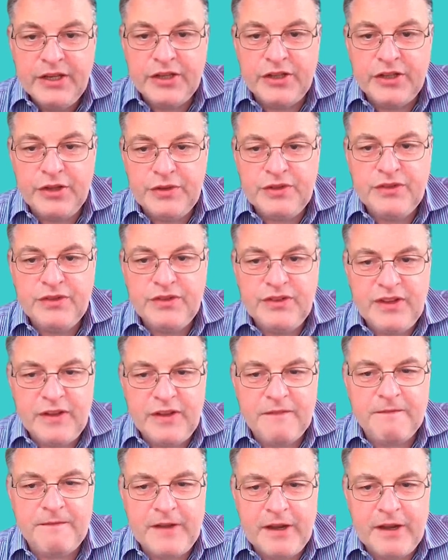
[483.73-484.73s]
you can
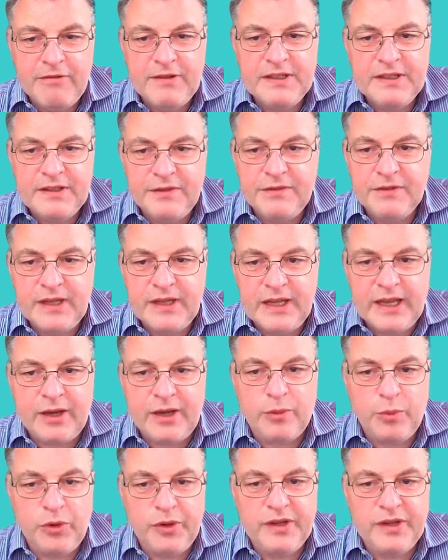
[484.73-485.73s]
see a very different
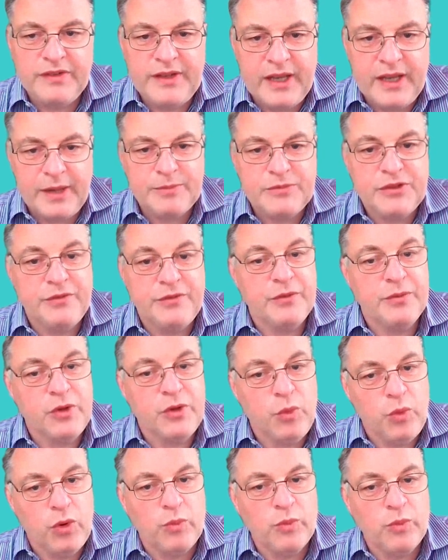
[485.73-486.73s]
output is captured from
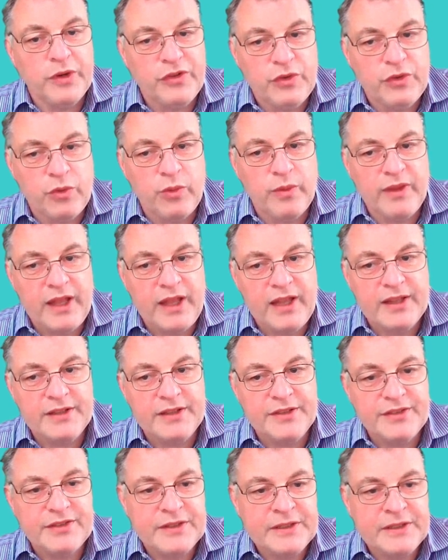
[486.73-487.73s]
the one we saw with
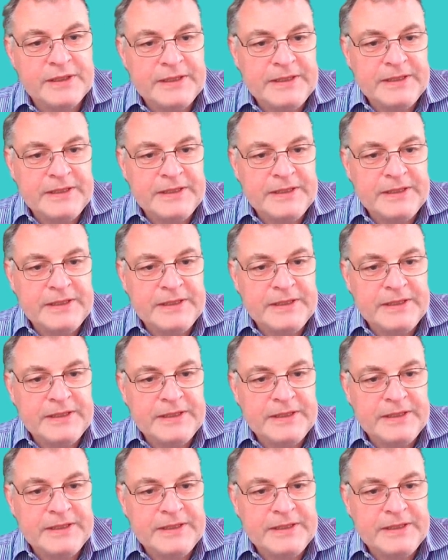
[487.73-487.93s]
Alice.